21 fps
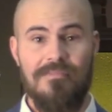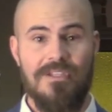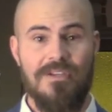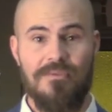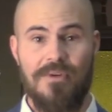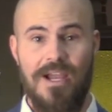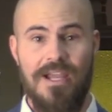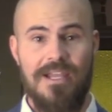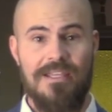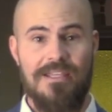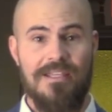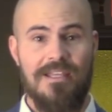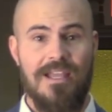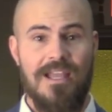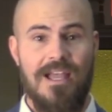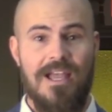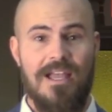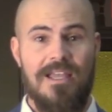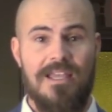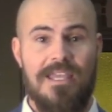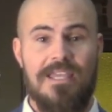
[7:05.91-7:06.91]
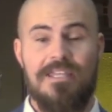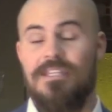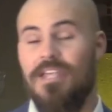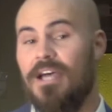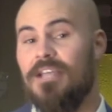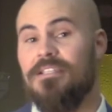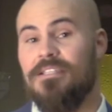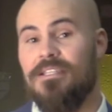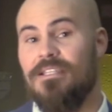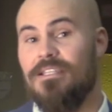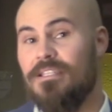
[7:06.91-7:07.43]
Right? He
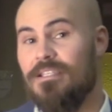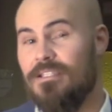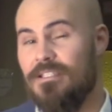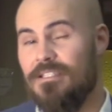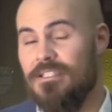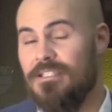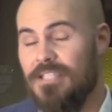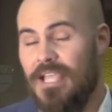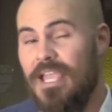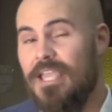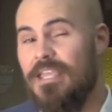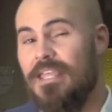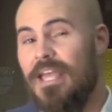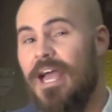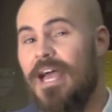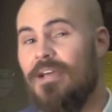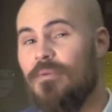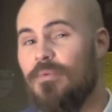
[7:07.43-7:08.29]
doesn't say that.